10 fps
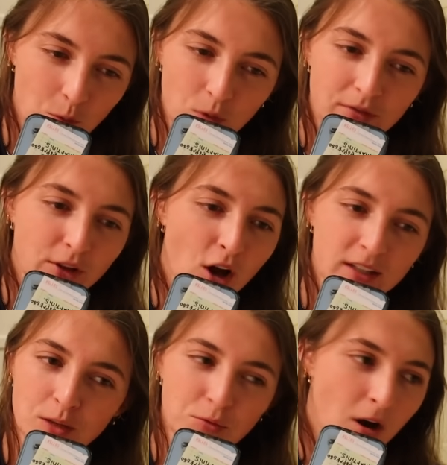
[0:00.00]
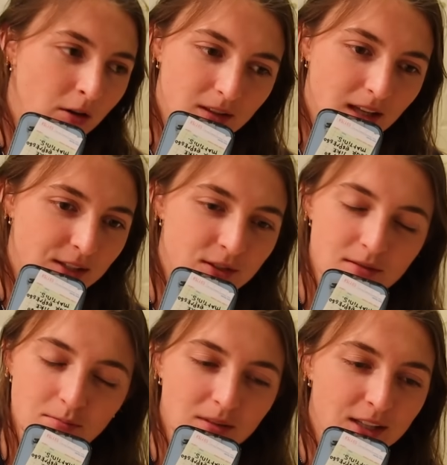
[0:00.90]
we're vlogging wrong.
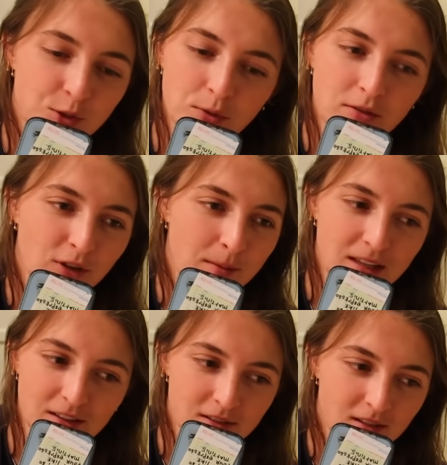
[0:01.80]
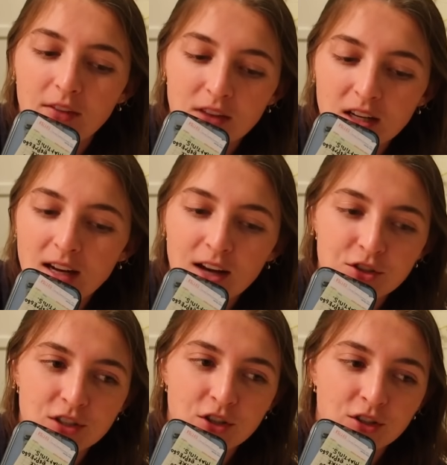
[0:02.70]
Let's let's reframe this. And then it
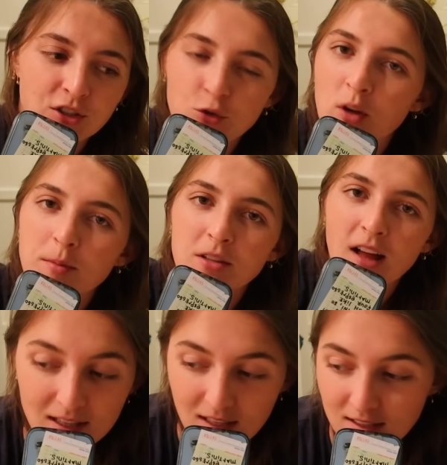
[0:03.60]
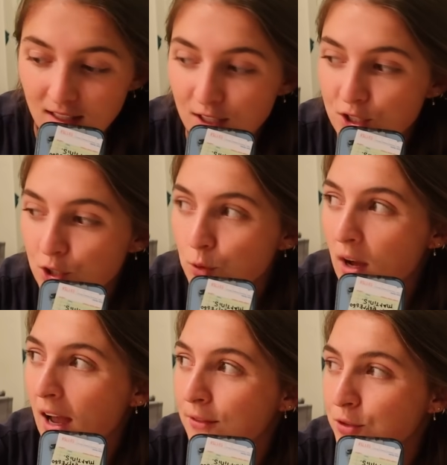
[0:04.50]
actually turned enjoyable. As I said, I do
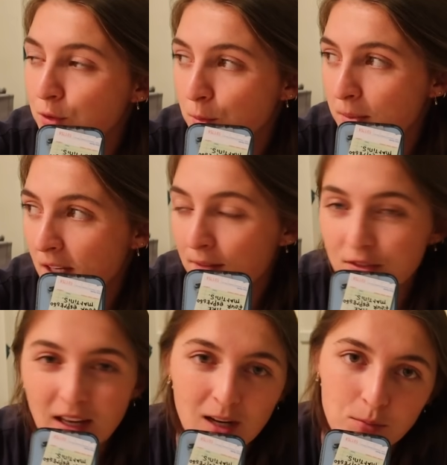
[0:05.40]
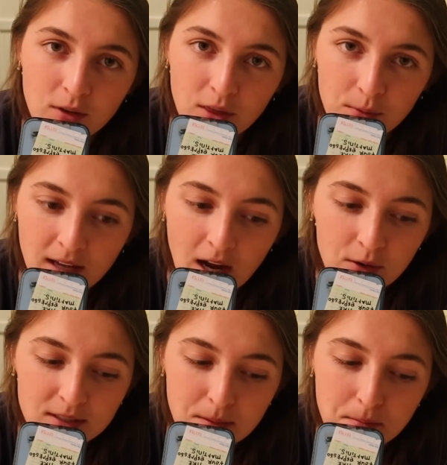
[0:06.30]
have to be up for the airport in three
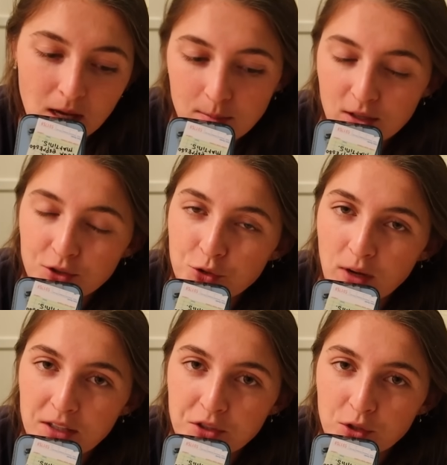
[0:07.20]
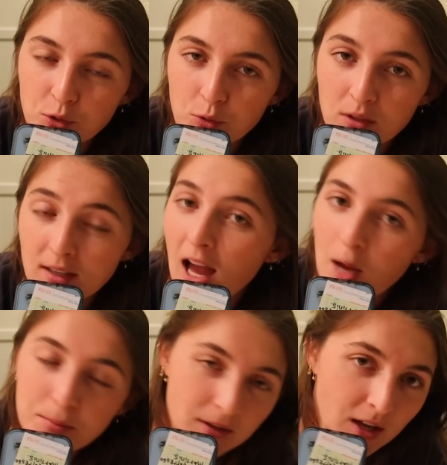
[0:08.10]
hours and maybe I'll try to
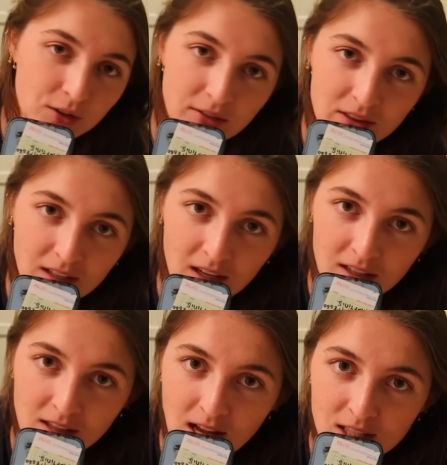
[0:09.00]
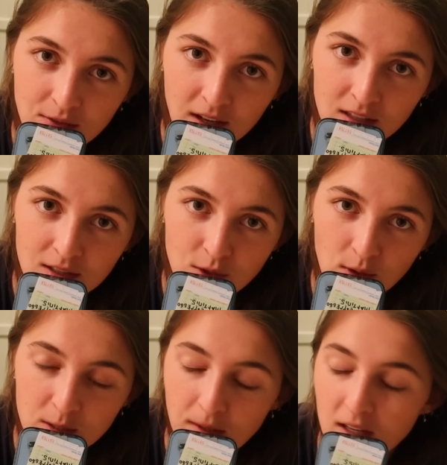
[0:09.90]
nap. I don't even think I can classify it as
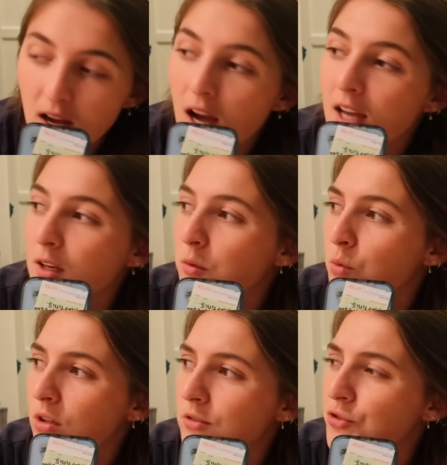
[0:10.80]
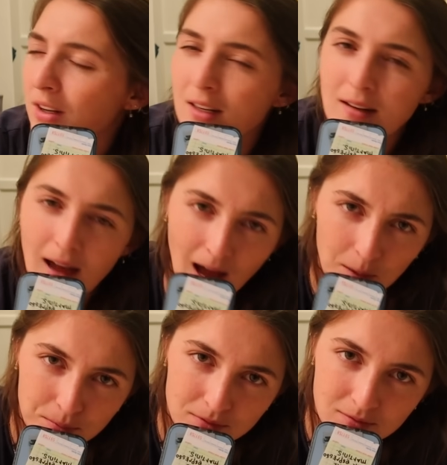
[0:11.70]
going to bed. I will try to
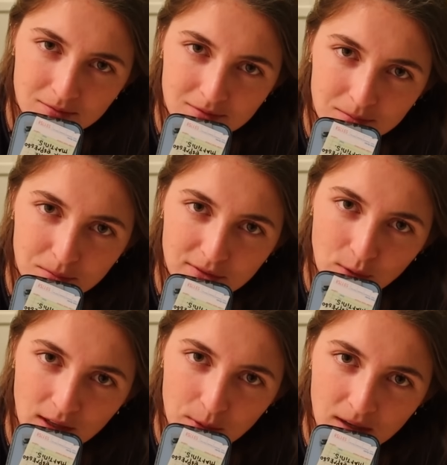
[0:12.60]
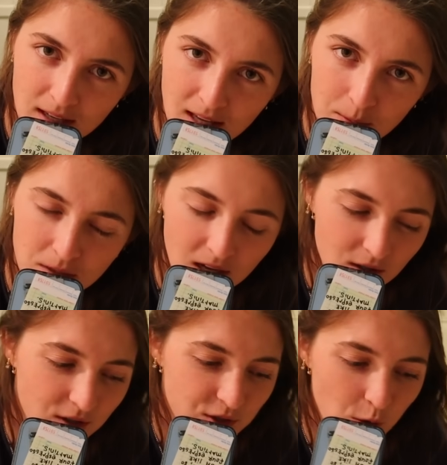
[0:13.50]
nap before three a m
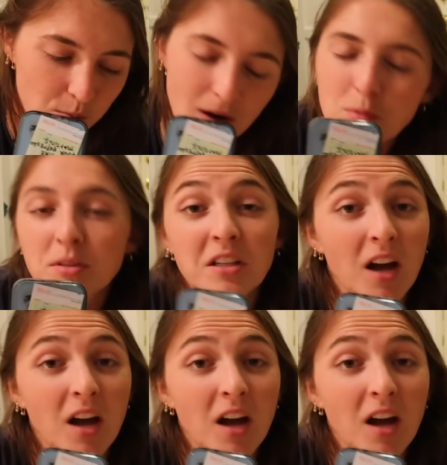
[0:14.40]
and also probably